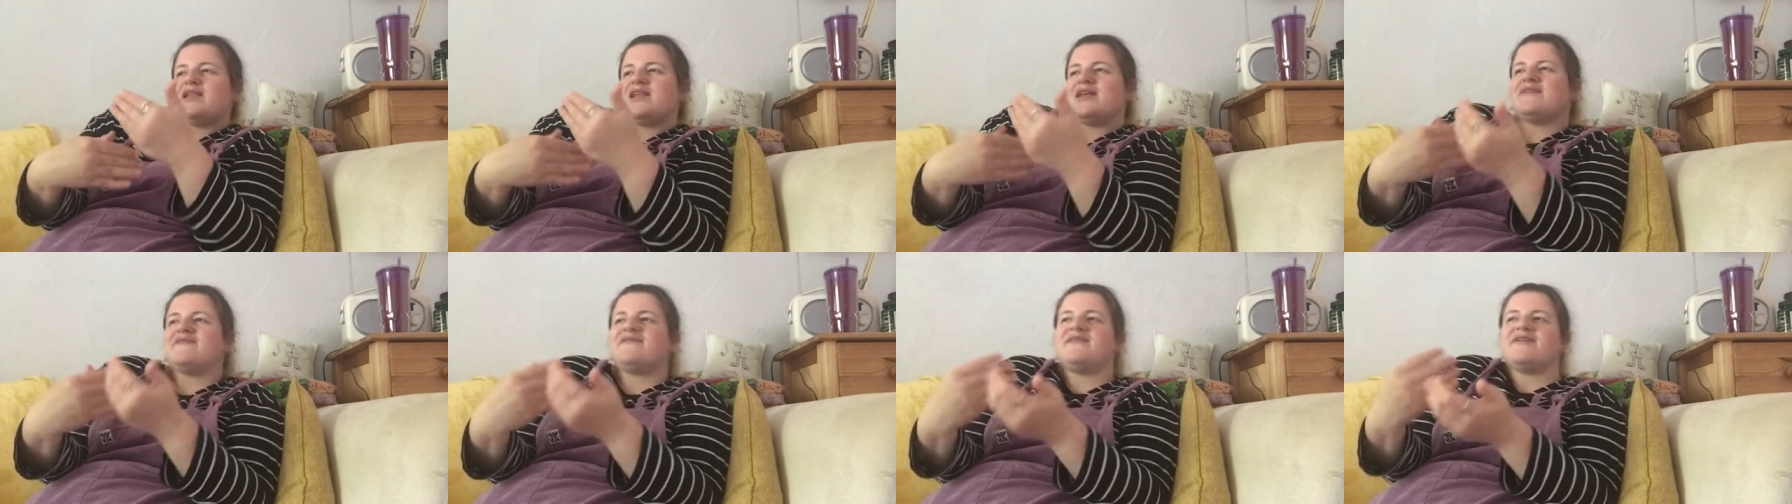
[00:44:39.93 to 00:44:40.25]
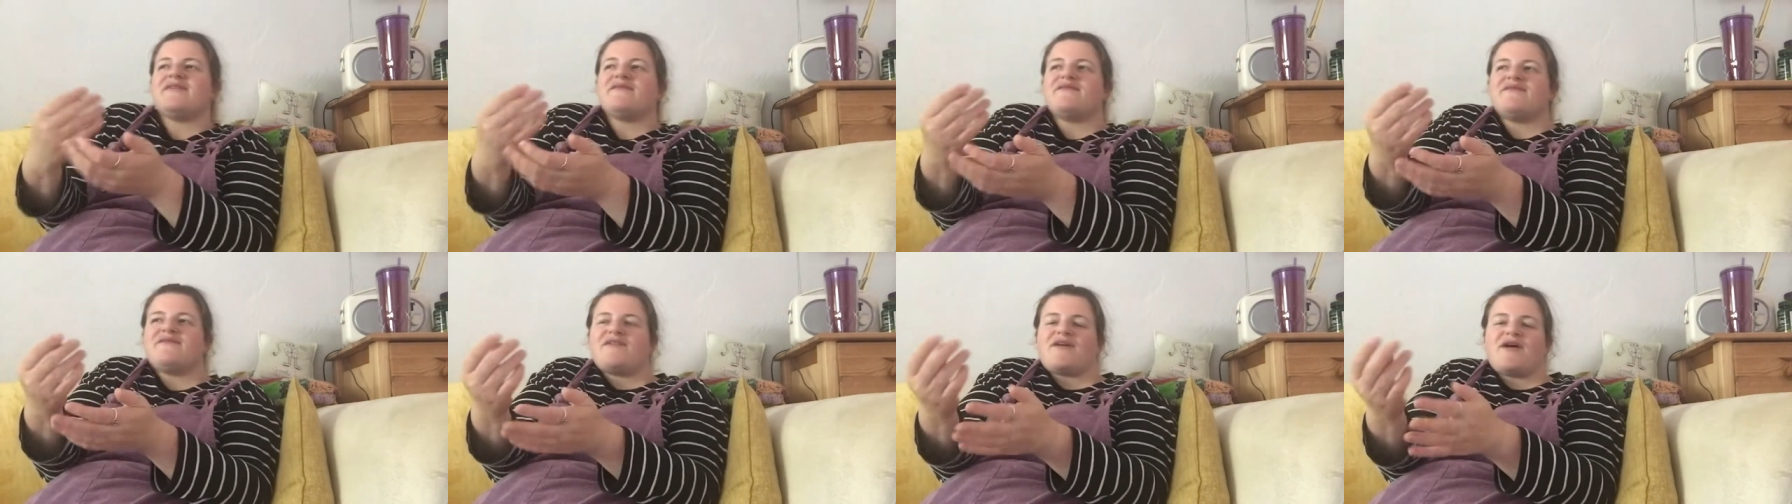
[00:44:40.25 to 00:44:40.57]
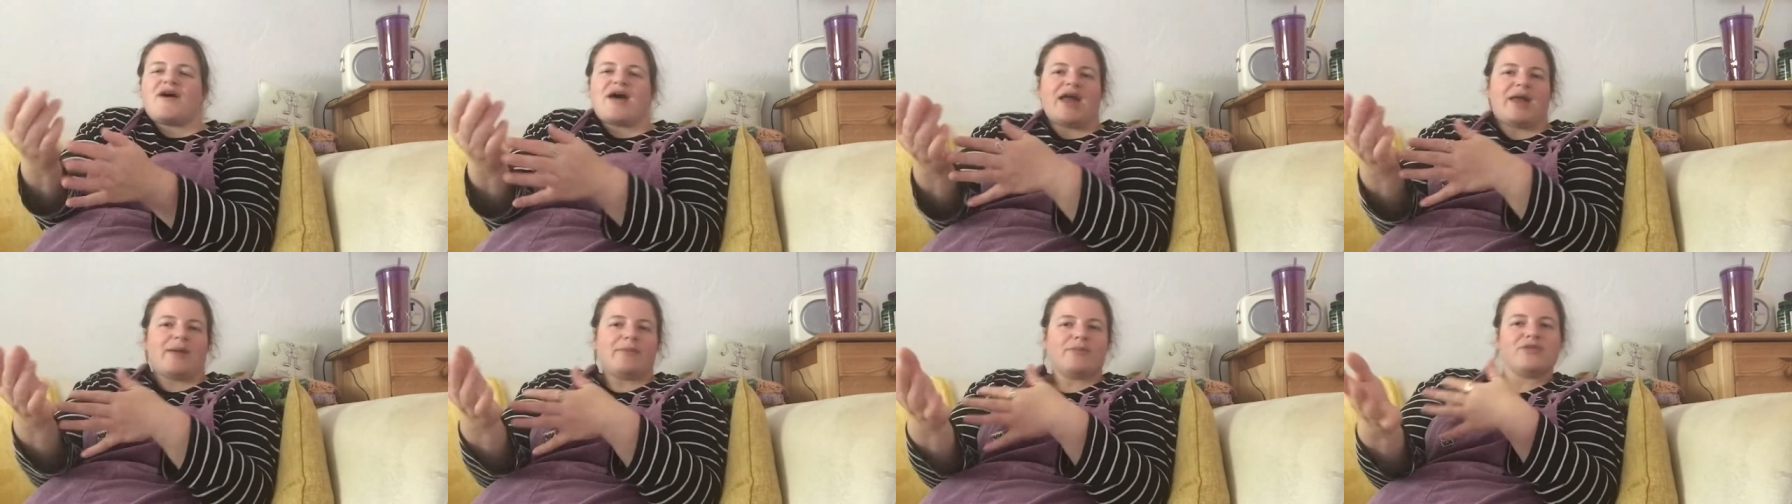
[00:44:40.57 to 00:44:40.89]
living
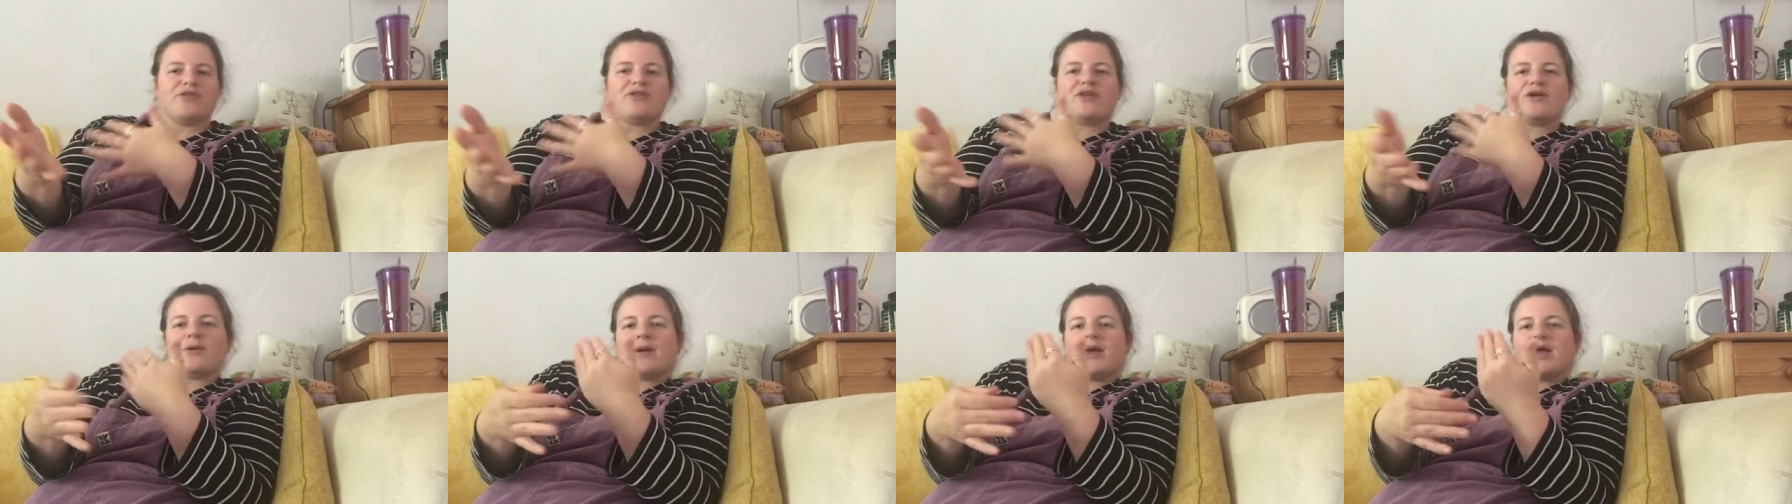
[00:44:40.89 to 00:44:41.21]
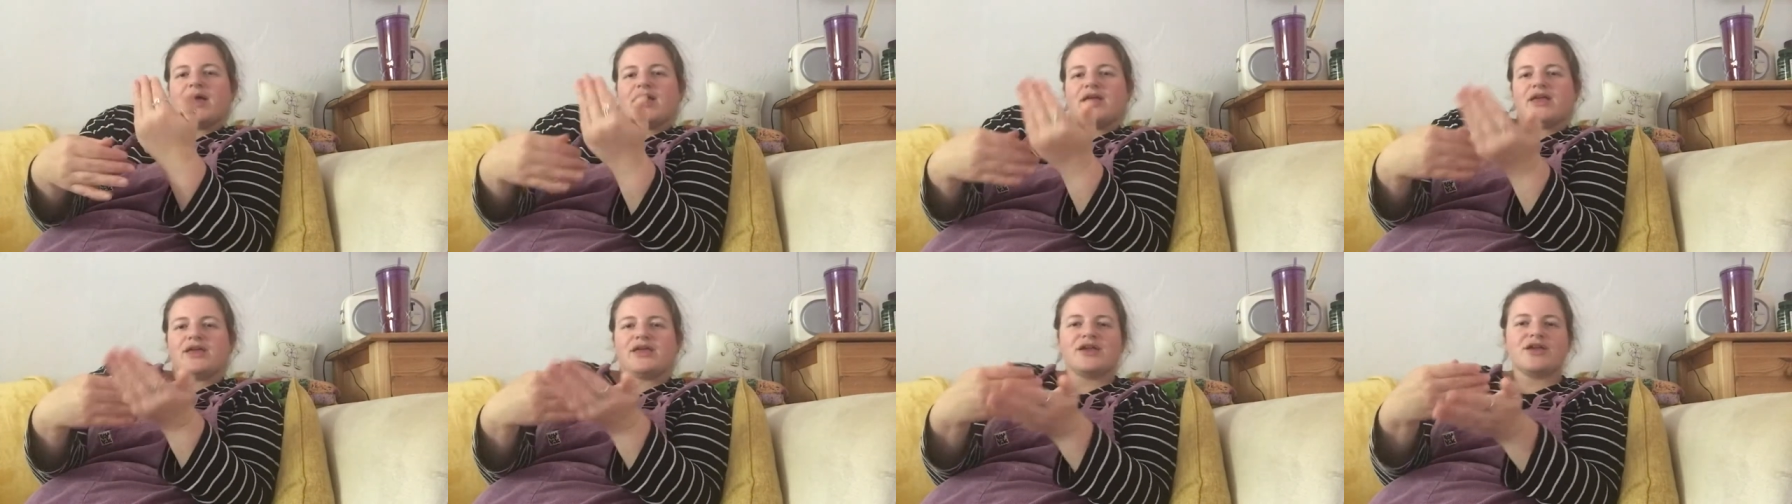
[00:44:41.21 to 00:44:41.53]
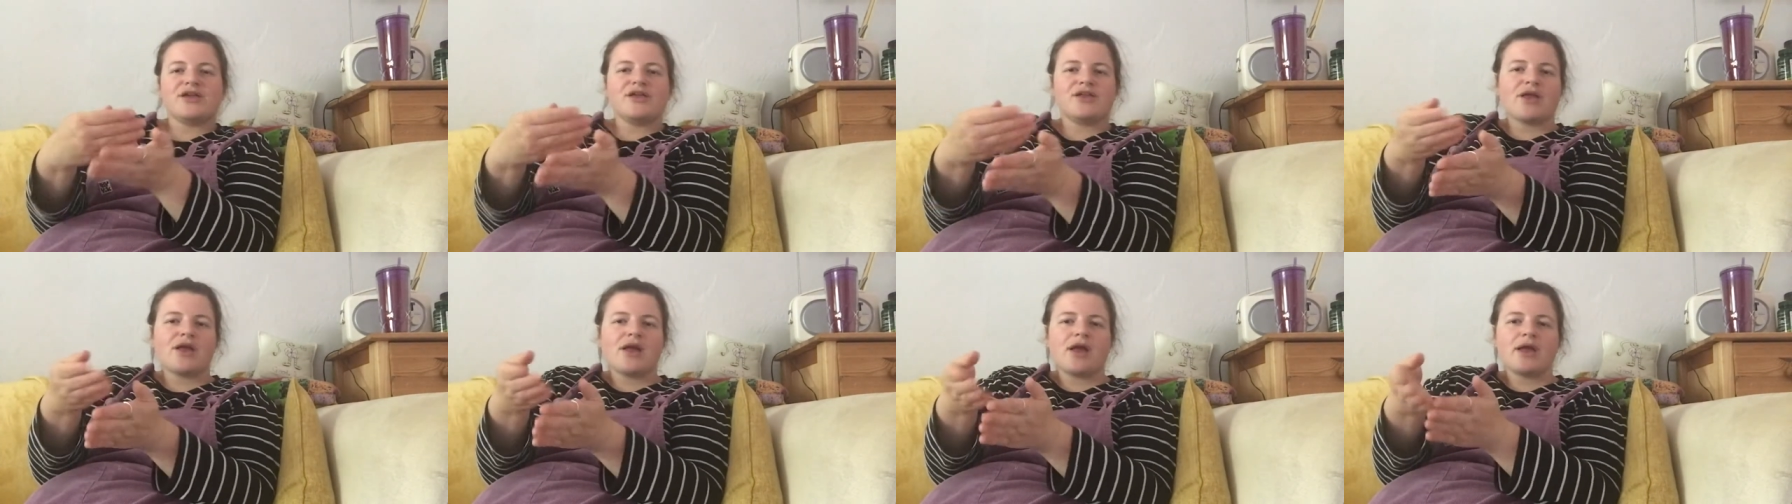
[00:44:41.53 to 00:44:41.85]
vibe to it,
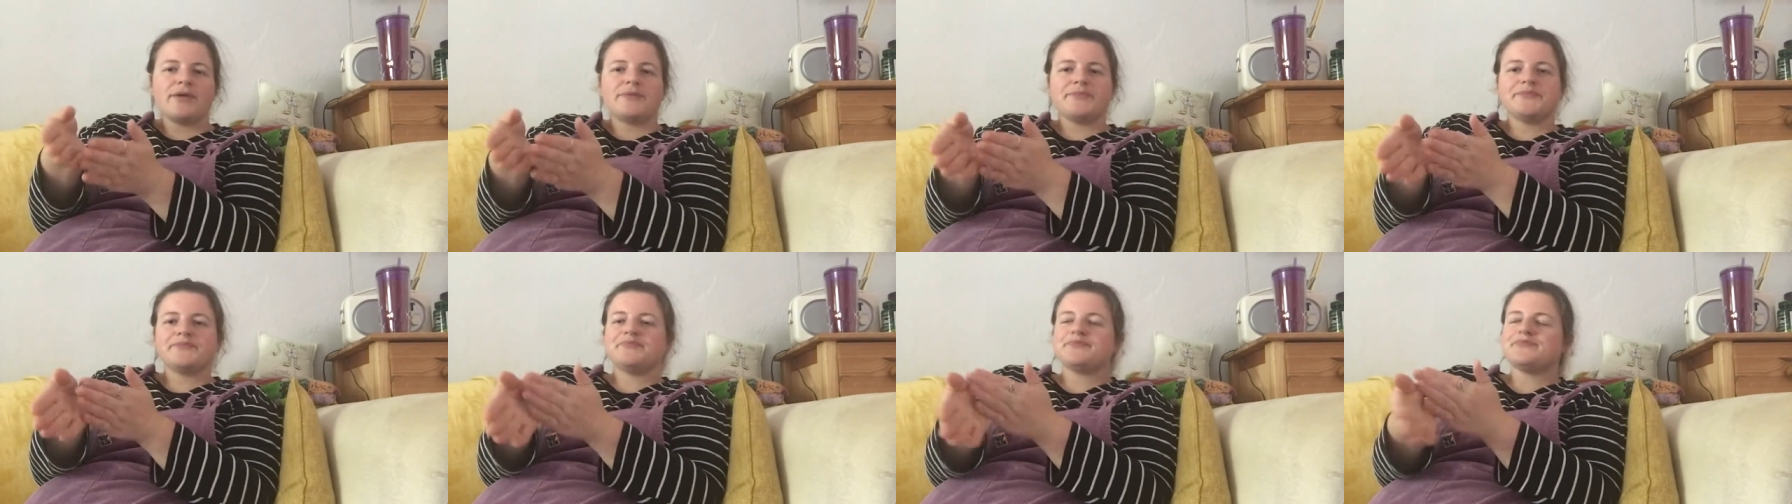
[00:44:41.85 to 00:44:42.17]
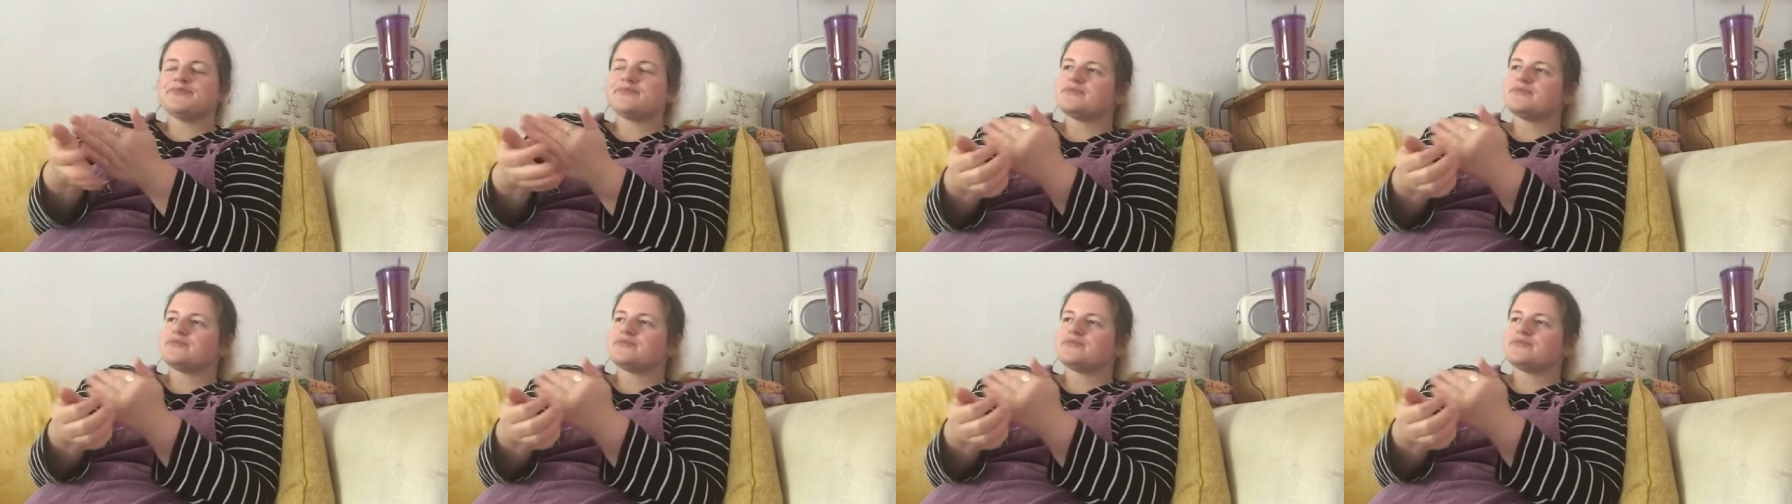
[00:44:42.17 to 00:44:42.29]
you know.